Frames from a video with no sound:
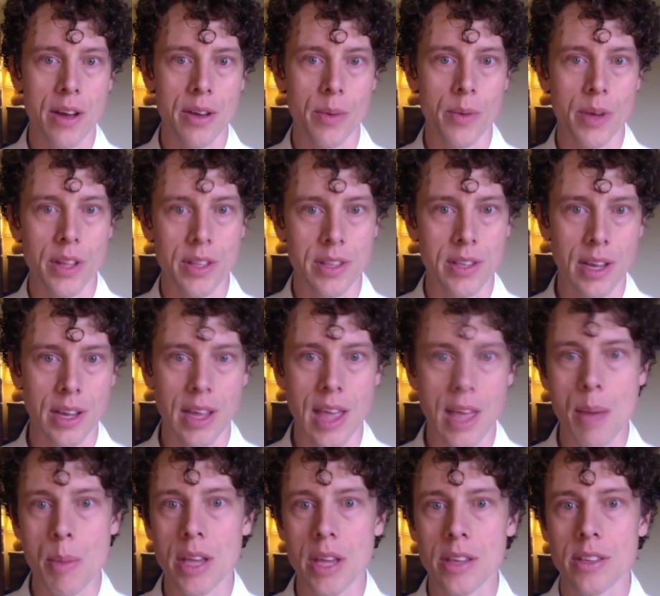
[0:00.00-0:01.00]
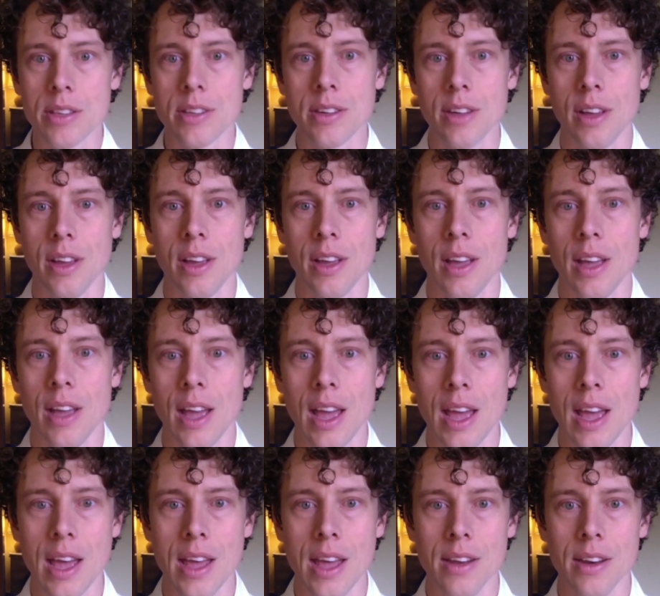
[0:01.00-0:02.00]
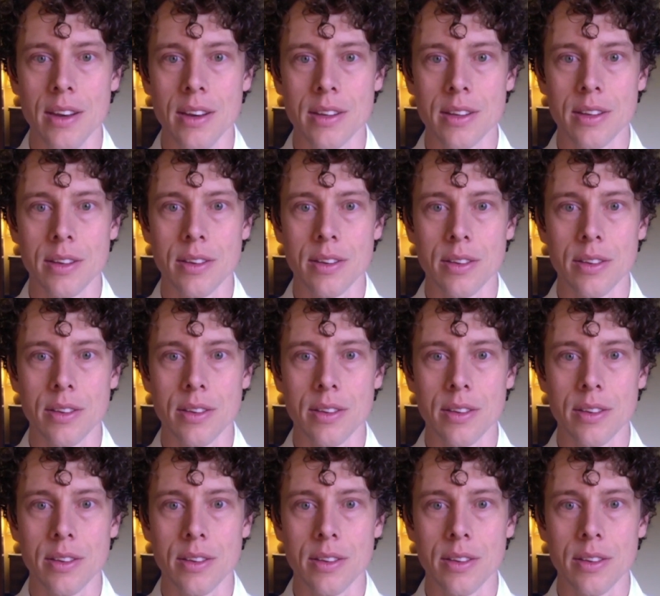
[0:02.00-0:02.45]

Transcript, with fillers: and one's a chemist. And mm-hmm.